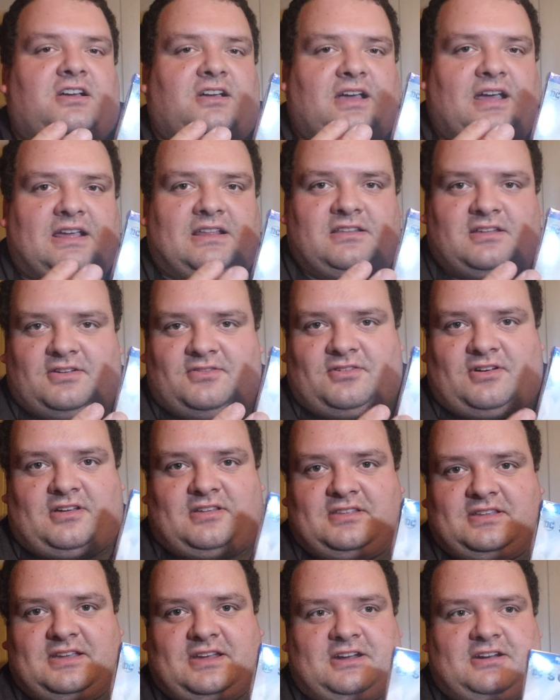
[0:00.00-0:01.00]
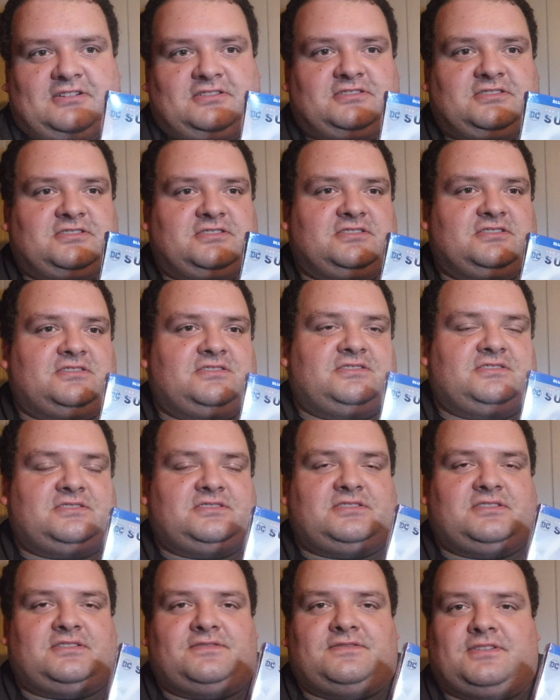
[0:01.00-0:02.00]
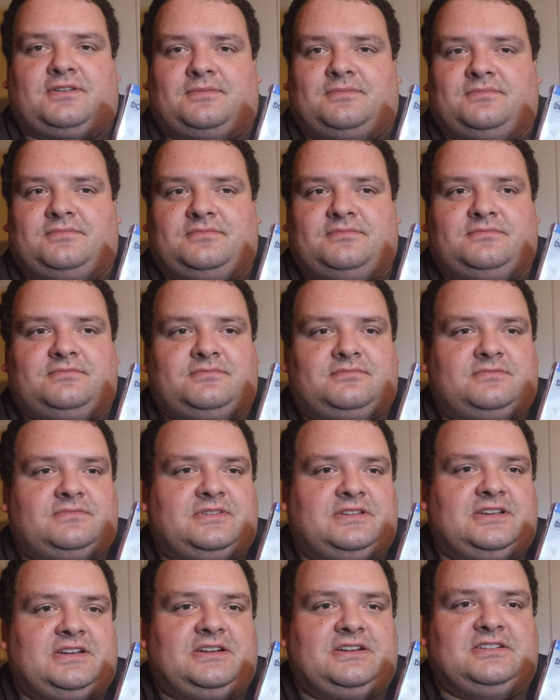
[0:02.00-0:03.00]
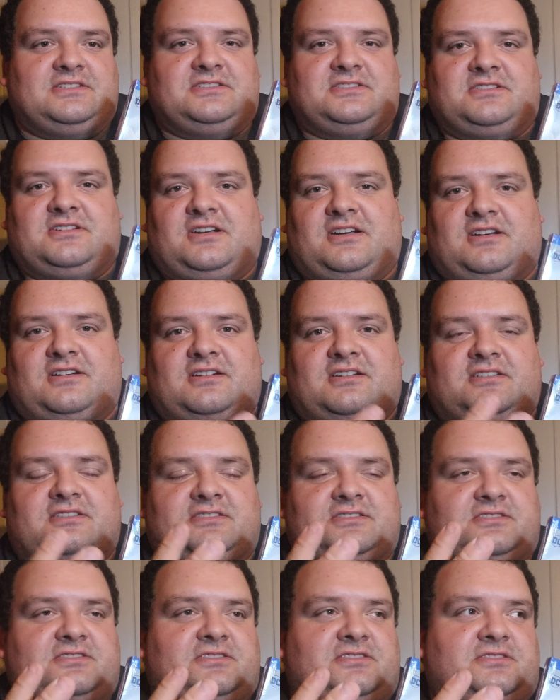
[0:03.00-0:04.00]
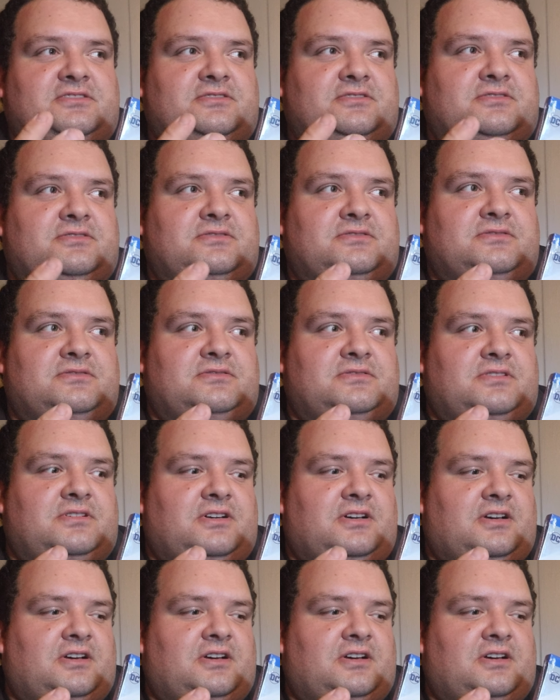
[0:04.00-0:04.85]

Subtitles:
I love all the characters, from Lena to Kara to